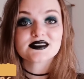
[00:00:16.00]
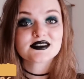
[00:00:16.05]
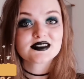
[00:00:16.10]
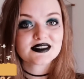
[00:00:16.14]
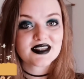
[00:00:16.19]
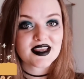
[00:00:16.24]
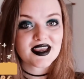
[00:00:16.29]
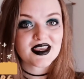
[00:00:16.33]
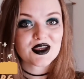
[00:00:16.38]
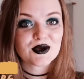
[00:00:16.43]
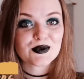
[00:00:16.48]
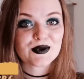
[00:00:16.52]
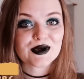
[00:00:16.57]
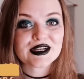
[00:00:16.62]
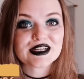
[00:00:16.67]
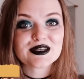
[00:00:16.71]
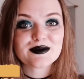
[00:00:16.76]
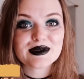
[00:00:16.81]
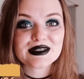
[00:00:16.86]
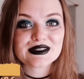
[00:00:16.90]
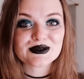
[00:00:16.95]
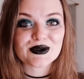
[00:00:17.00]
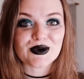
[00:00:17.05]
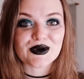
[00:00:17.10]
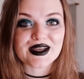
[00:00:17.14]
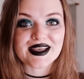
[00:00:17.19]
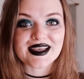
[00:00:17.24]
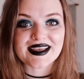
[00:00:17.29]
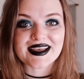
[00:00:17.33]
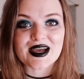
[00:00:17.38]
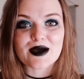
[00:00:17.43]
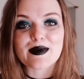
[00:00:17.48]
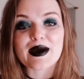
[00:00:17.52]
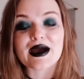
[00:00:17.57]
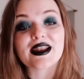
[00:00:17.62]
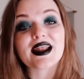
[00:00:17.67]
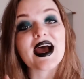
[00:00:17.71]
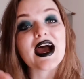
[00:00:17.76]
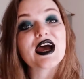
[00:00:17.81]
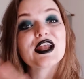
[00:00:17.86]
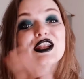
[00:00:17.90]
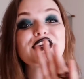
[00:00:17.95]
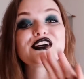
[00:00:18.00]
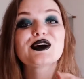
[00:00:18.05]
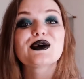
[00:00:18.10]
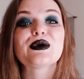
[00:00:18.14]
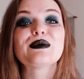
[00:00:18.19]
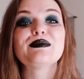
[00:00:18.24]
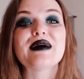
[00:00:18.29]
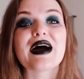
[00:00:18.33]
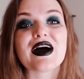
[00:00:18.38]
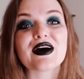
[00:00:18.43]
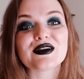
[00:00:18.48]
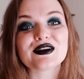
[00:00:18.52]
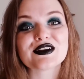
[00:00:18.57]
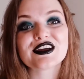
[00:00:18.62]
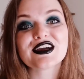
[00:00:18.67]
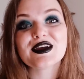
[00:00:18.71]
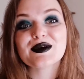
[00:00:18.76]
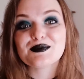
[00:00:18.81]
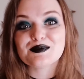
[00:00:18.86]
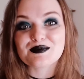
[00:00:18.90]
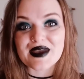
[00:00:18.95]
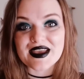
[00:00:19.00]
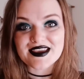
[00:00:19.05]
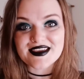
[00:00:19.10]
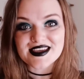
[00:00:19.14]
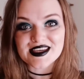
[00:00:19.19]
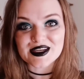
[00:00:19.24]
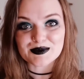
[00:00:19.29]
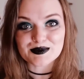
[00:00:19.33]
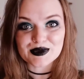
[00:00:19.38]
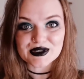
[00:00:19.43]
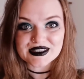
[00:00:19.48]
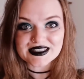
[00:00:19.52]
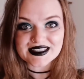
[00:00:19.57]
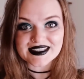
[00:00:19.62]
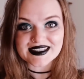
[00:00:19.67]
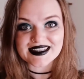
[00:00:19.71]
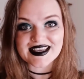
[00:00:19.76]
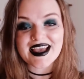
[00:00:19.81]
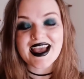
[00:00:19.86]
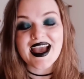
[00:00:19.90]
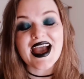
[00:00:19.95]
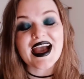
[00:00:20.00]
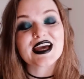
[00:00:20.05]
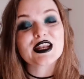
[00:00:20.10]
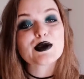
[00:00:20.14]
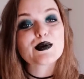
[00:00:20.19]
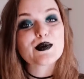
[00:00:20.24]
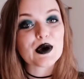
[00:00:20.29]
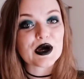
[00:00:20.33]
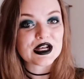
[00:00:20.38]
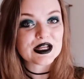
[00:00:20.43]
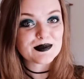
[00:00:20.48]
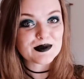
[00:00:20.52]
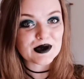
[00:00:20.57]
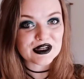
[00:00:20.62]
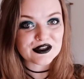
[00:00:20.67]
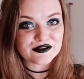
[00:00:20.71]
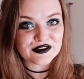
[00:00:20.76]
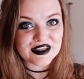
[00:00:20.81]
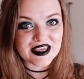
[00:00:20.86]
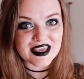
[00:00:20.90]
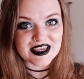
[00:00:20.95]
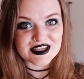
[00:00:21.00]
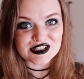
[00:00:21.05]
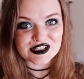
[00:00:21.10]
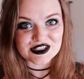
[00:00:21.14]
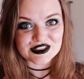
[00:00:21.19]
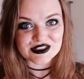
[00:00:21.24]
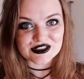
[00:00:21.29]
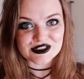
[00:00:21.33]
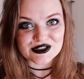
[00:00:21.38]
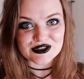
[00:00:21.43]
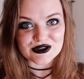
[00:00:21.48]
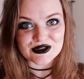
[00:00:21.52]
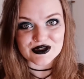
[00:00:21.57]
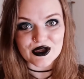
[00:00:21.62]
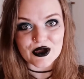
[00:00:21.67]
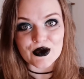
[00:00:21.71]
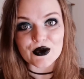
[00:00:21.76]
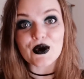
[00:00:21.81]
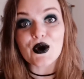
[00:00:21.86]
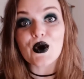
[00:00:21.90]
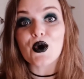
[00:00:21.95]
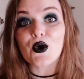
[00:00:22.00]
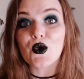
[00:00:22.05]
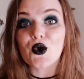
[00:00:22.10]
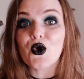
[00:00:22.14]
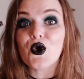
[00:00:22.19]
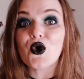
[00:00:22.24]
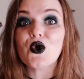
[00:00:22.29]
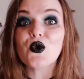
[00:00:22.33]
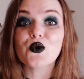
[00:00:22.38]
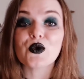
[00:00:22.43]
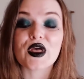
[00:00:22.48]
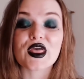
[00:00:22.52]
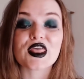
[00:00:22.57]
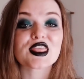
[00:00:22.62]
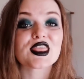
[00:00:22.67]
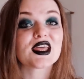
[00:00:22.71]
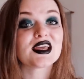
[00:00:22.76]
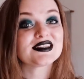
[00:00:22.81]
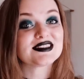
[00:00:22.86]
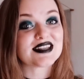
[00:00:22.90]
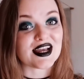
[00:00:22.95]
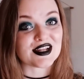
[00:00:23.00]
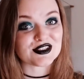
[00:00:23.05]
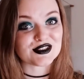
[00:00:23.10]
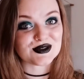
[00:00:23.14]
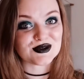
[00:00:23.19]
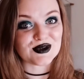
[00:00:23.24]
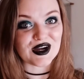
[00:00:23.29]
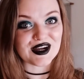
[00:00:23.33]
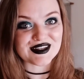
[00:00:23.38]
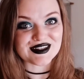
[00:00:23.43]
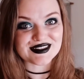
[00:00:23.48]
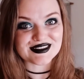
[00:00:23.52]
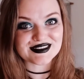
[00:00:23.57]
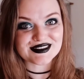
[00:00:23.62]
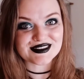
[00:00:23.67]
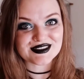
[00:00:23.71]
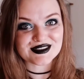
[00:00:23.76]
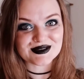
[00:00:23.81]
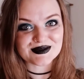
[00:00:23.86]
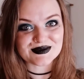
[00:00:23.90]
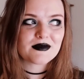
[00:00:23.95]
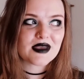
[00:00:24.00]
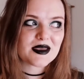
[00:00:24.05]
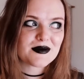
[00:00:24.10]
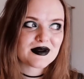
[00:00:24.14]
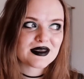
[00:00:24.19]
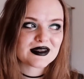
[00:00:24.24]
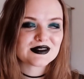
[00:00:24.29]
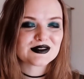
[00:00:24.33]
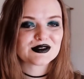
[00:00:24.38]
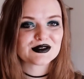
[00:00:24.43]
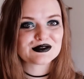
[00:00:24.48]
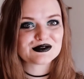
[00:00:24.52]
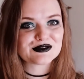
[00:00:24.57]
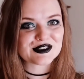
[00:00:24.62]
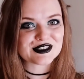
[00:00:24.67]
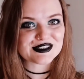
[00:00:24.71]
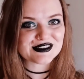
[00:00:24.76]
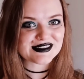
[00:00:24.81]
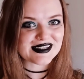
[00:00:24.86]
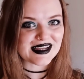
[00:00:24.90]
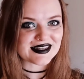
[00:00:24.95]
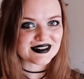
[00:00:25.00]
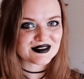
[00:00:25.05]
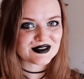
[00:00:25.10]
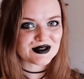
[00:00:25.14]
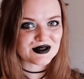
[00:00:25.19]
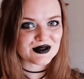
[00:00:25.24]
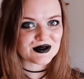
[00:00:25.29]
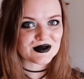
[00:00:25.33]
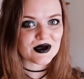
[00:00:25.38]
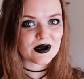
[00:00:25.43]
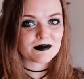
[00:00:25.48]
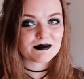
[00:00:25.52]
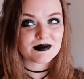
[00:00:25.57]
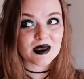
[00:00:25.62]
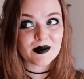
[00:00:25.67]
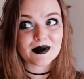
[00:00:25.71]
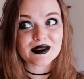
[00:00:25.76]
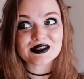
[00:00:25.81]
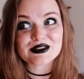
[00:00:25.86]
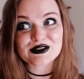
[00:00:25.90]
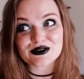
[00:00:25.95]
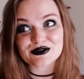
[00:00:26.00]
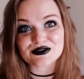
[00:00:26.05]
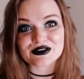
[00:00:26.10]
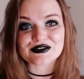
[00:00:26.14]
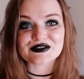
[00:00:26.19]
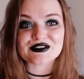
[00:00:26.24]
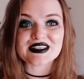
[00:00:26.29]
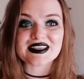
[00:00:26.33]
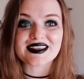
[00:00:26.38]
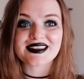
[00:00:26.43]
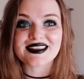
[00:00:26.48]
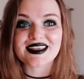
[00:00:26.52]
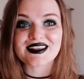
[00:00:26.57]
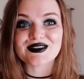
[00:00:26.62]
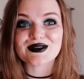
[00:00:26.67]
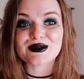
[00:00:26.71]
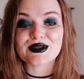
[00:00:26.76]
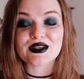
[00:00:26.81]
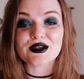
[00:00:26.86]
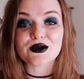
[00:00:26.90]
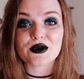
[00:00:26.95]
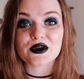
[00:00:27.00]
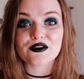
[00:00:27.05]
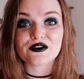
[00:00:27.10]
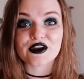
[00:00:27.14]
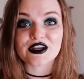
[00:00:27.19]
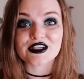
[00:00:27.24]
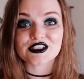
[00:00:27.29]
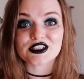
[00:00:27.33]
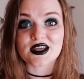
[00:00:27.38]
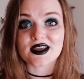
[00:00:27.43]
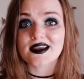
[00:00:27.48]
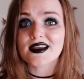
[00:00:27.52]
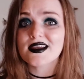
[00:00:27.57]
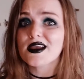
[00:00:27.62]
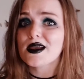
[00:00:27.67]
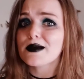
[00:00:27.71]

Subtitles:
Today we're going to be talking about how to go about making a booking at a body modification studio or with a tattoo artist. Maybe it's your first tattoo, maybe it's your 50th and you need a refresher,